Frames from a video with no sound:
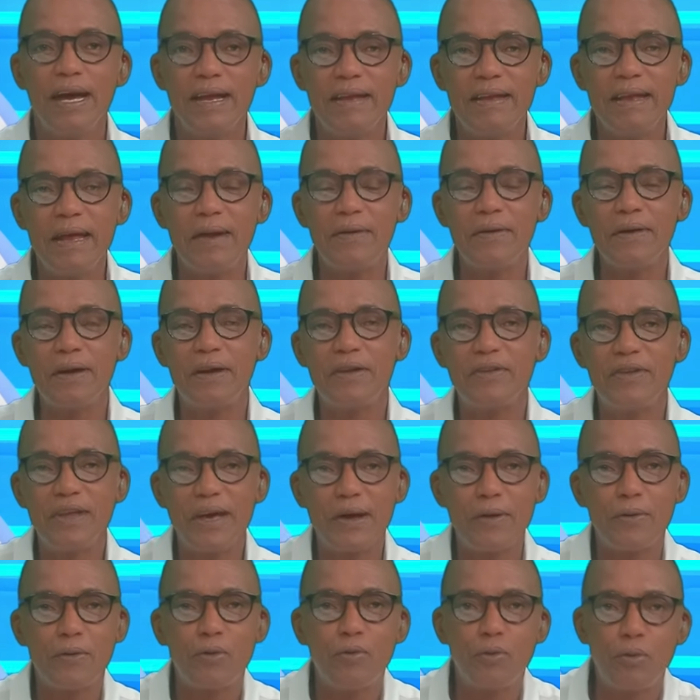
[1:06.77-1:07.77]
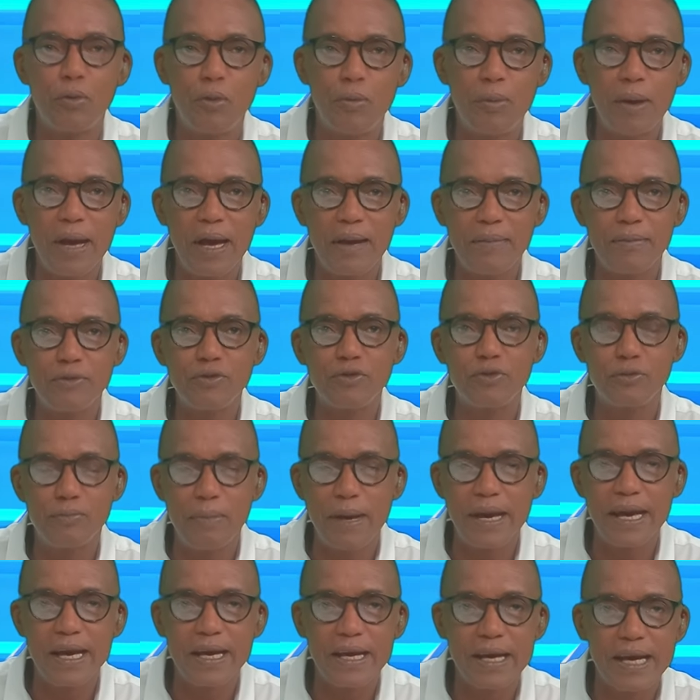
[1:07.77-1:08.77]
Darren and Daryl will be able to
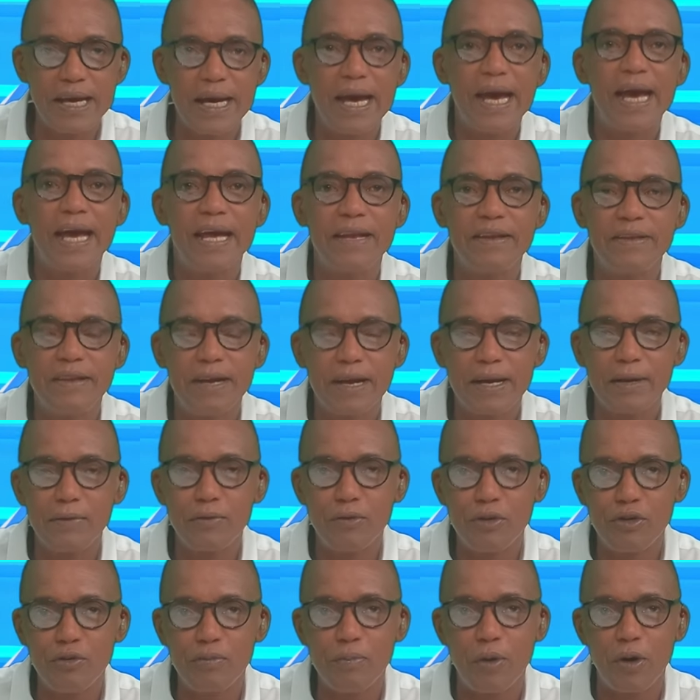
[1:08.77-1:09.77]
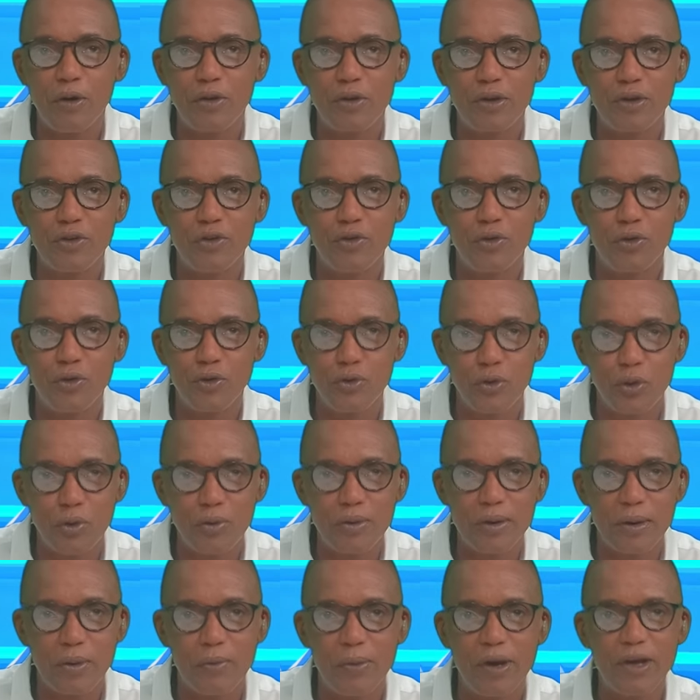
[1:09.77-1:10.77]
make uh, and uh, respond to your
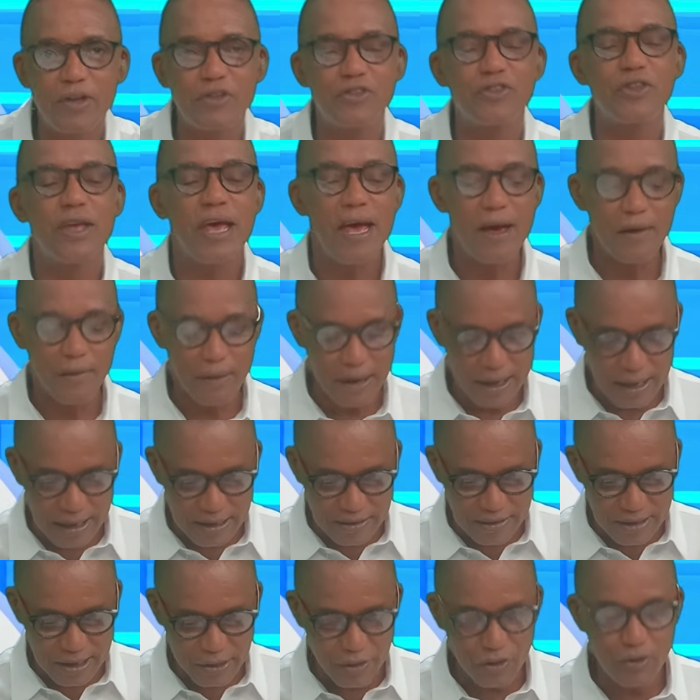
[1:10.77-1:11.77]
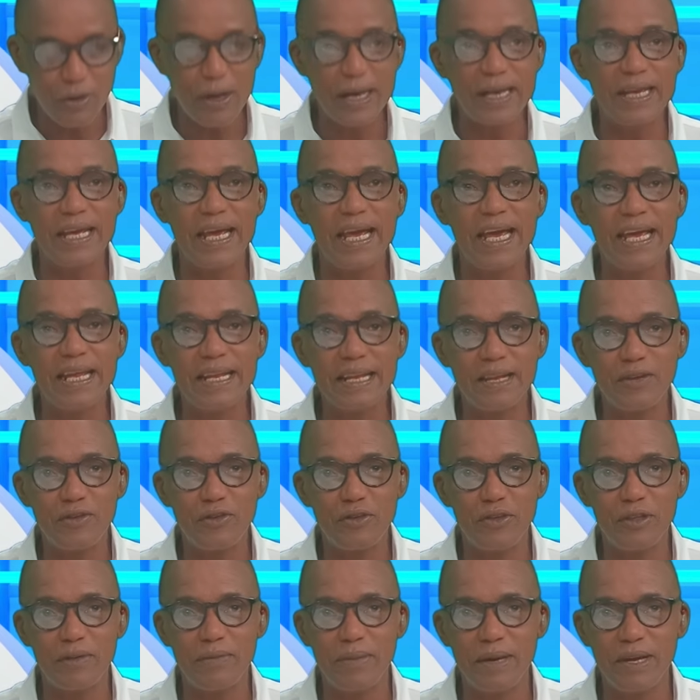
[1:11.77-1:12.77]
requests. Right, let's get straight in
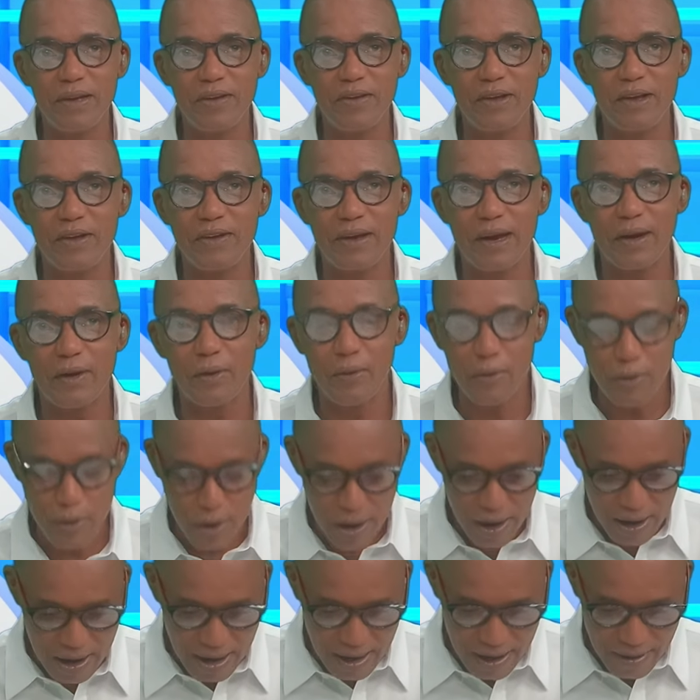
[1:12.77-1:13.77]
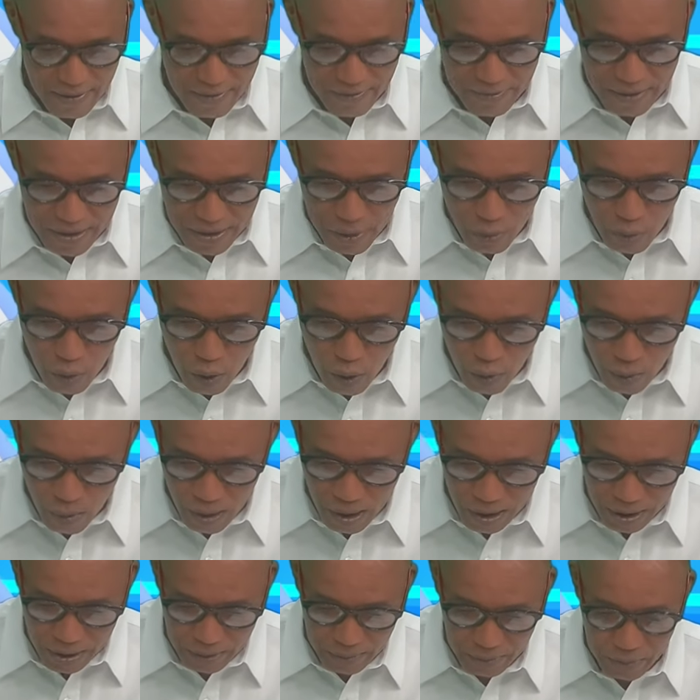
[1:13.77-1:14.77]
to the meeting. Daryl, a very warm
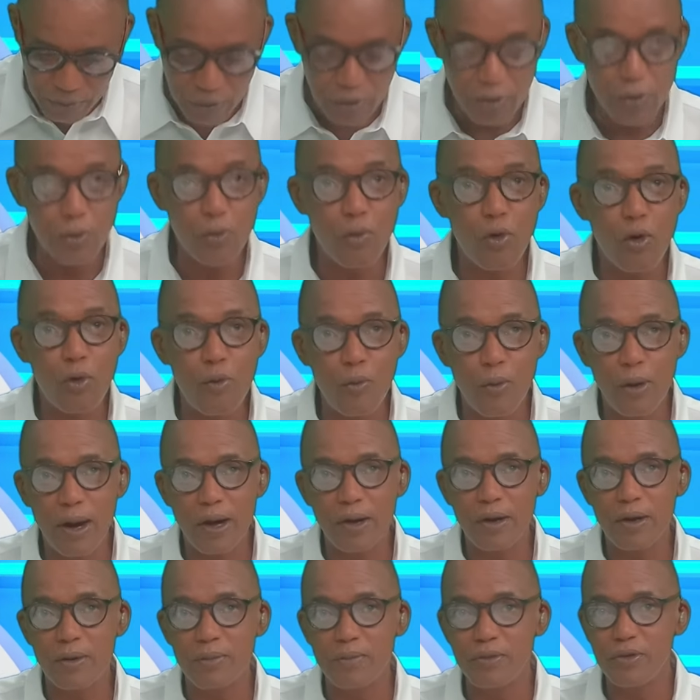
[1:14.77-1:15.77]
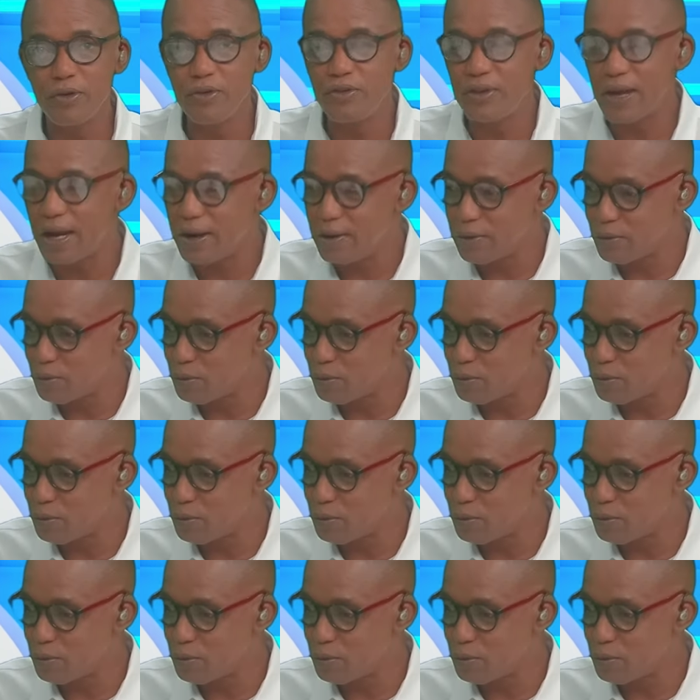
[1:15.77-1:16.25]
welcome to you. Warm welcome to Darren.